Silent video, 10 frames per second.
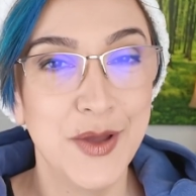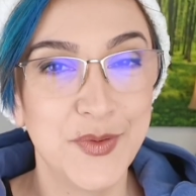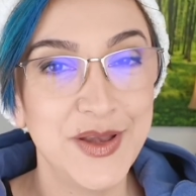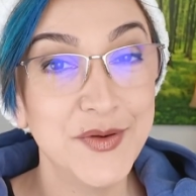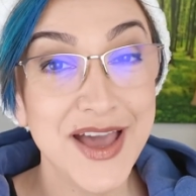and
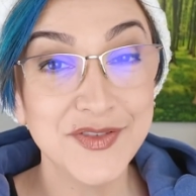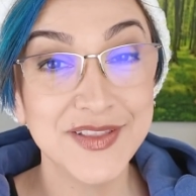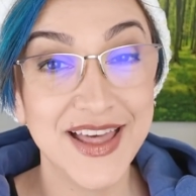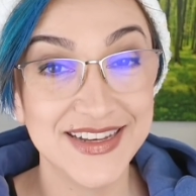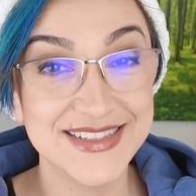we don't have a
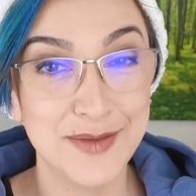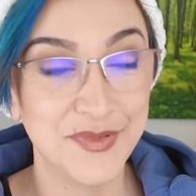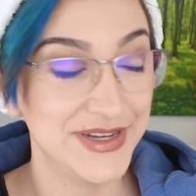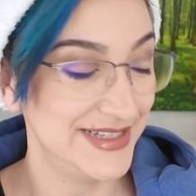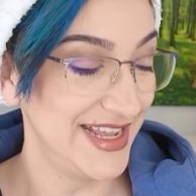lot of
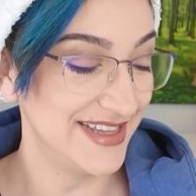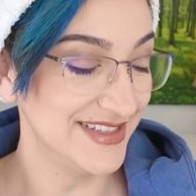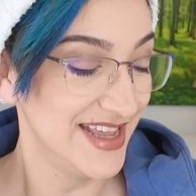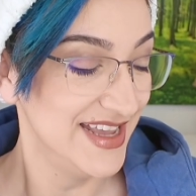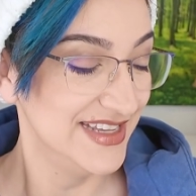temperate
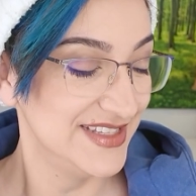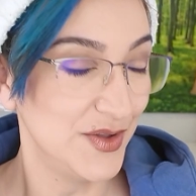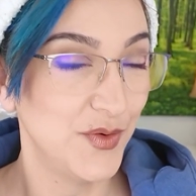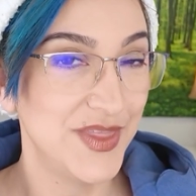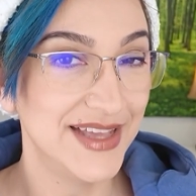days.
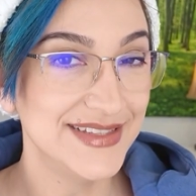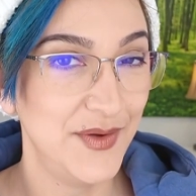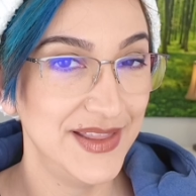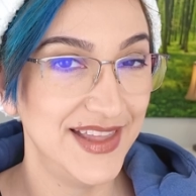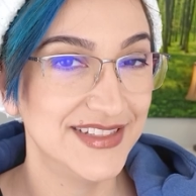So that's
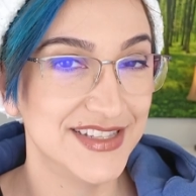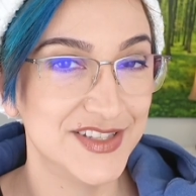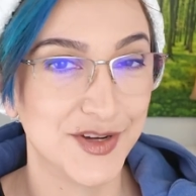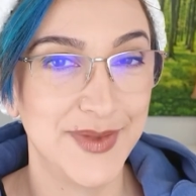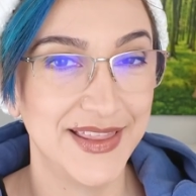how I like to
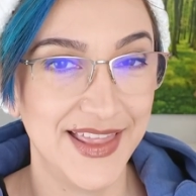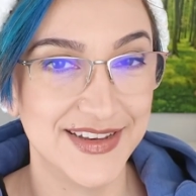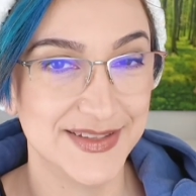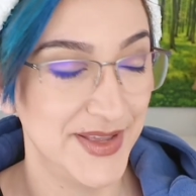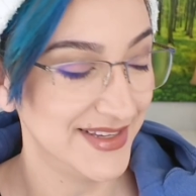start my
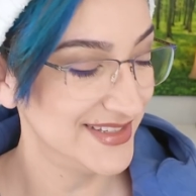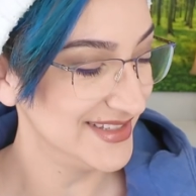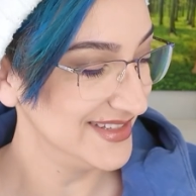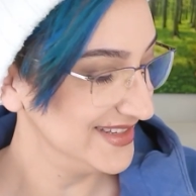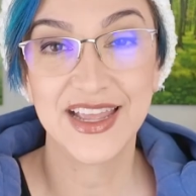lettuce
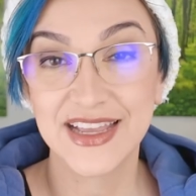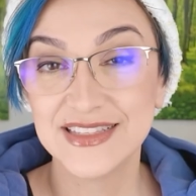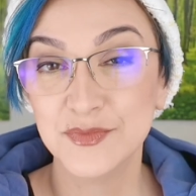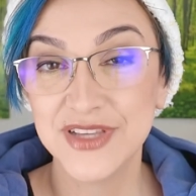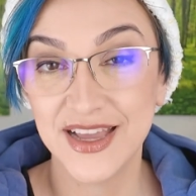mix. I got
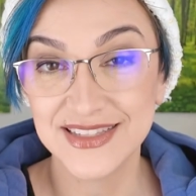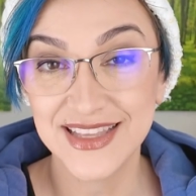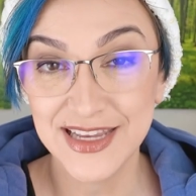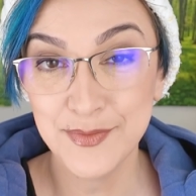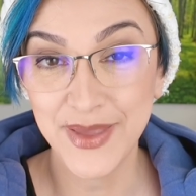some
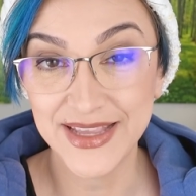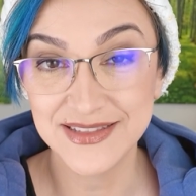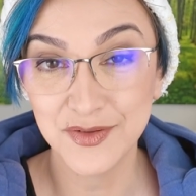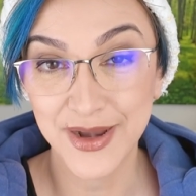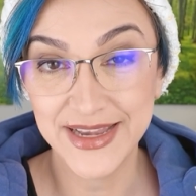Tuscany
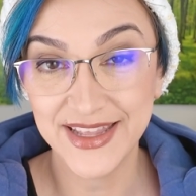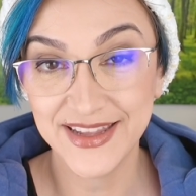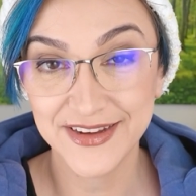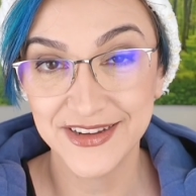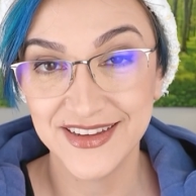basil right
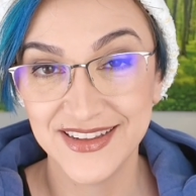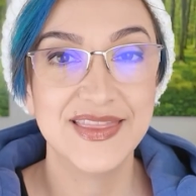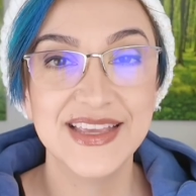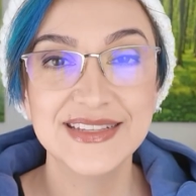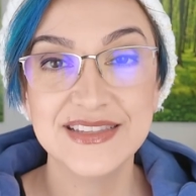here.
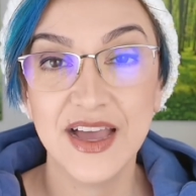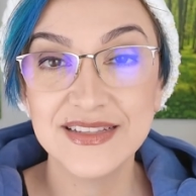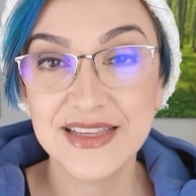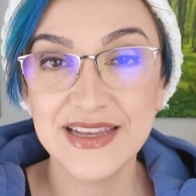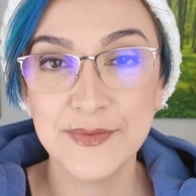This
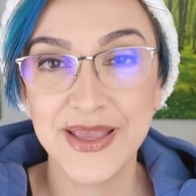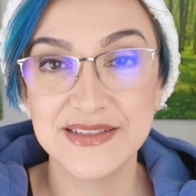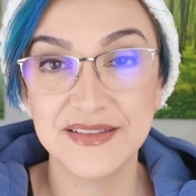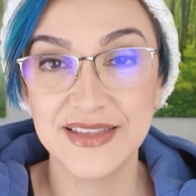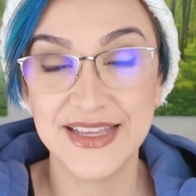Tuscany
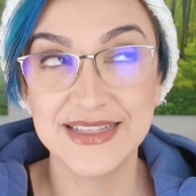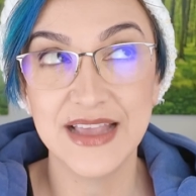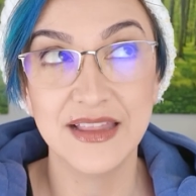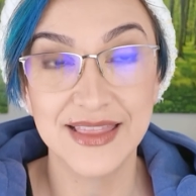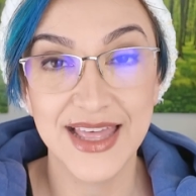basil
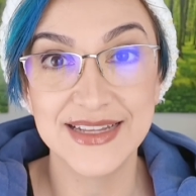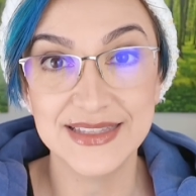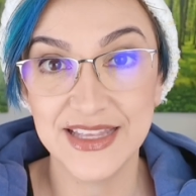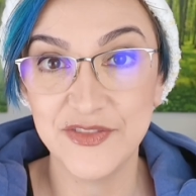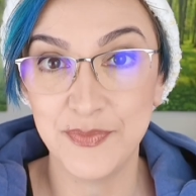is a
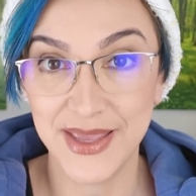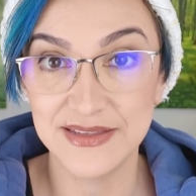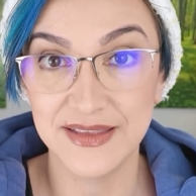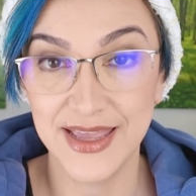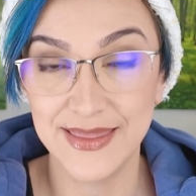lettuce leaf
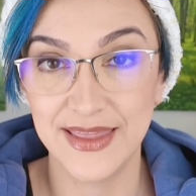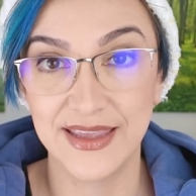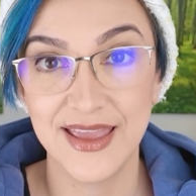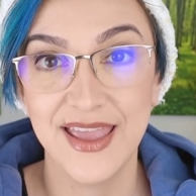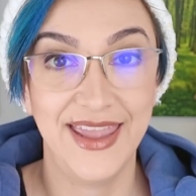basil, I
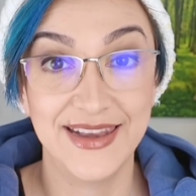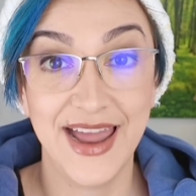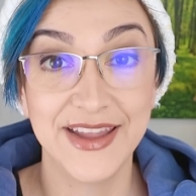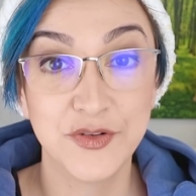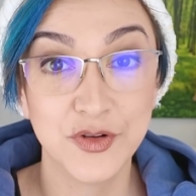think, and
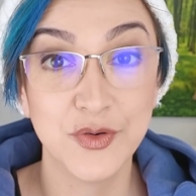I grew